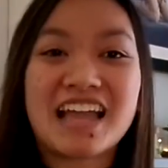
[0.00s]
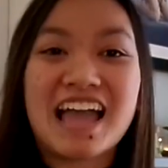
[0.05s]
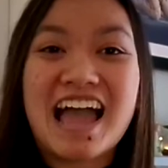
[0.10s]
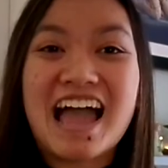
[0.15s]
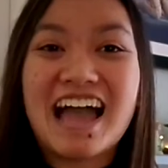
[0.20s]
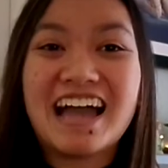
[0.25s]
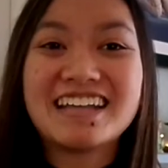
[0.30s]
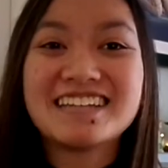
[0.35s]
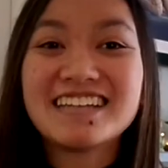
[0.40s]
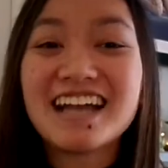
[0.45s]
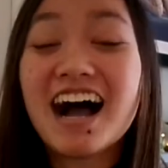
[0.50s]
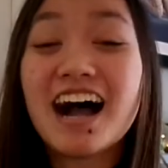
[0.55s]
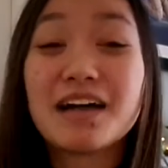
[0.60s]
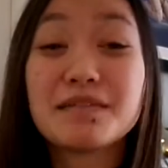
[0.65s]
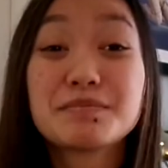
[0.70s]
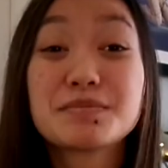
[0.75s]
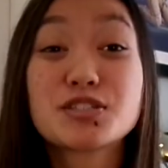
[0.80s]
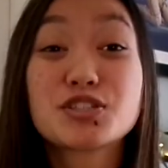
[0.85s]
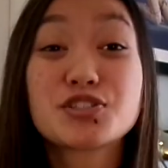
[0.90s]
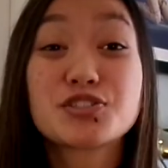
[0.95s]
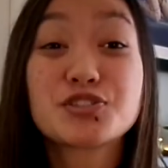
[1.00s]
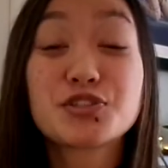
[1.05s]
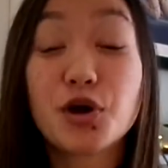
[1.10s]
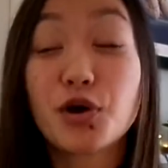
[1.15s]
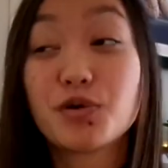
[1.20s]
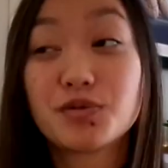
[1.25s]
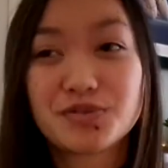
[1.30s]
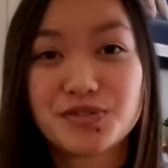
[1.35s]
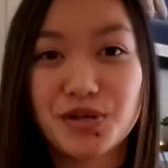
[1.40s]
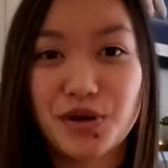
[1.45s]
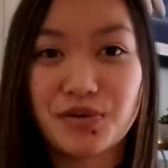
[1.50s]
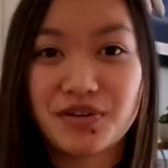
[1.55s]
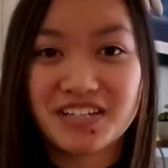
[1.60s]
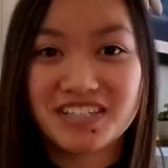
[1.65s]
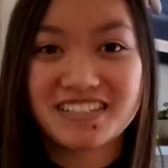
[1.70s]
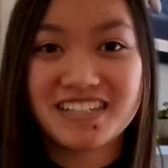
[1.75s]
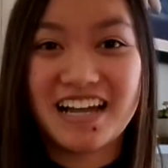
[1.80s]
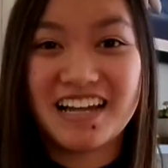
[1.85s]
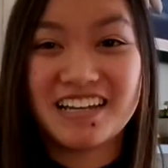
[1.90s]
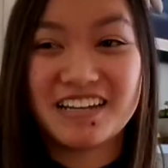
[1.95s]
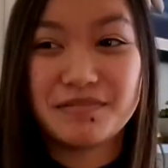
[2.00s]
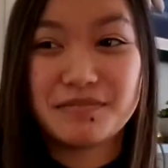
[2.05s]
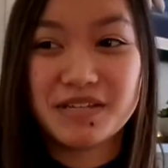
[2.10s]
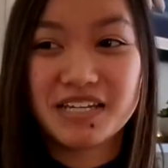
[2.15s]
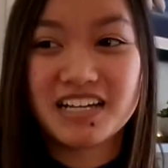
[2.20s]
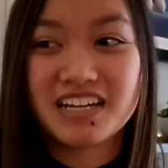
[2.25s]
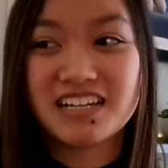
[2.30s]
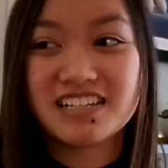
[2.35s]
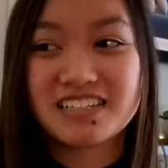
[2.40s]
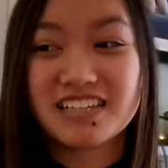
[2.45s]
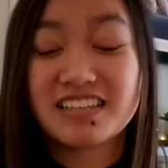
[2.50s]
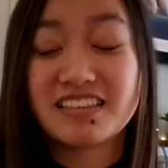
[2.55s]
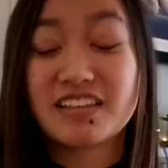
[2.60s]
And yeah, I'm so, so excited because